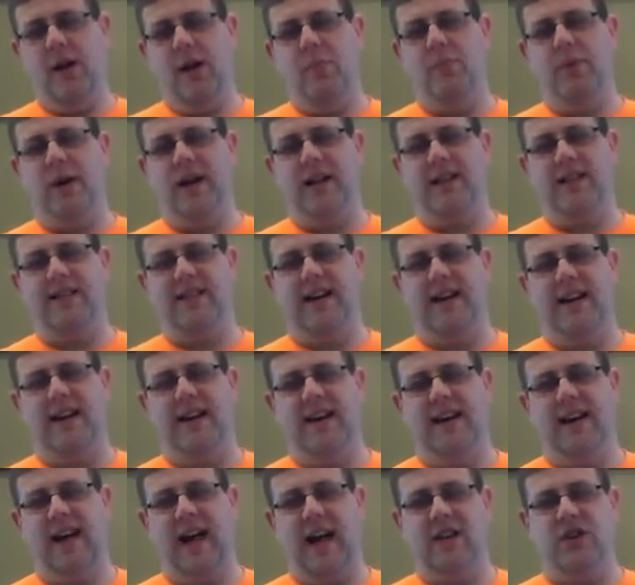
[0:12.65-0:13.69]
But
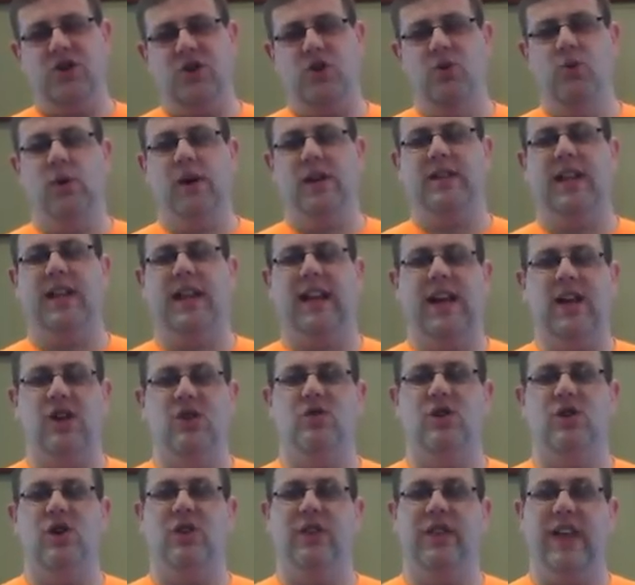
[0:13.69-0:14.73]
uh, I do want to let you
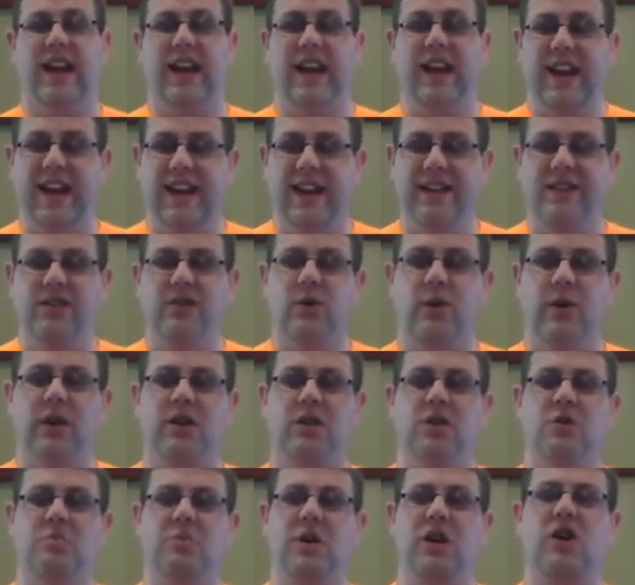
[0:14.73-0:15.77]
know that it is going
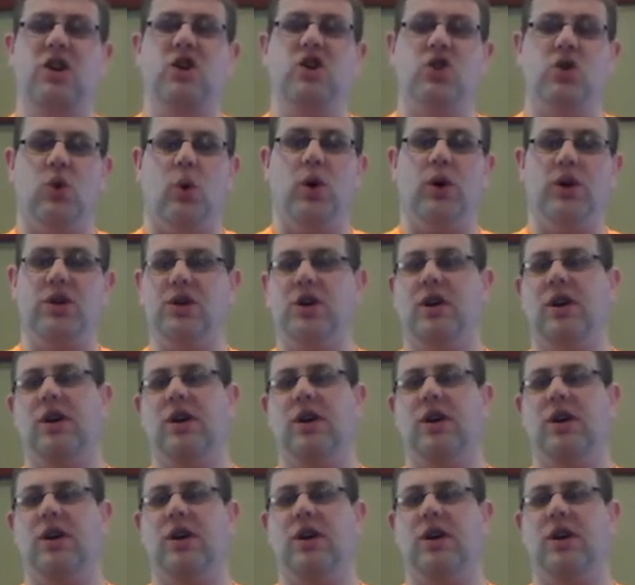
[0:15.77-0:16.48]
to be shorter.